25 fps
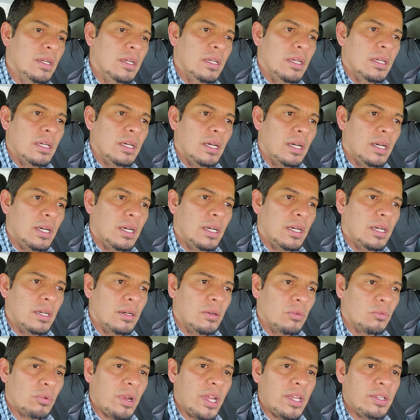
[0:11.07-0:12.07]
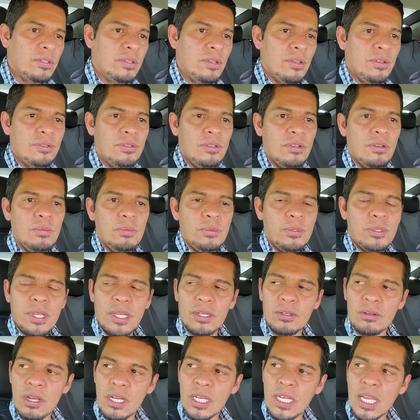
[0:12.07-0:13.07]
racism,
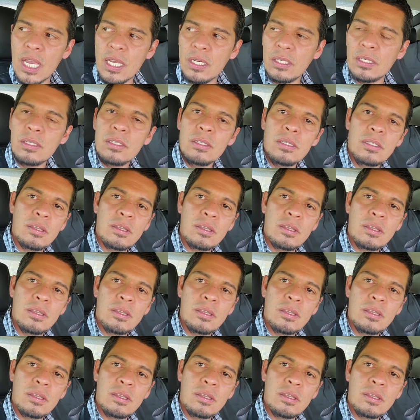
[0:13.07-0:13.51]
segregation,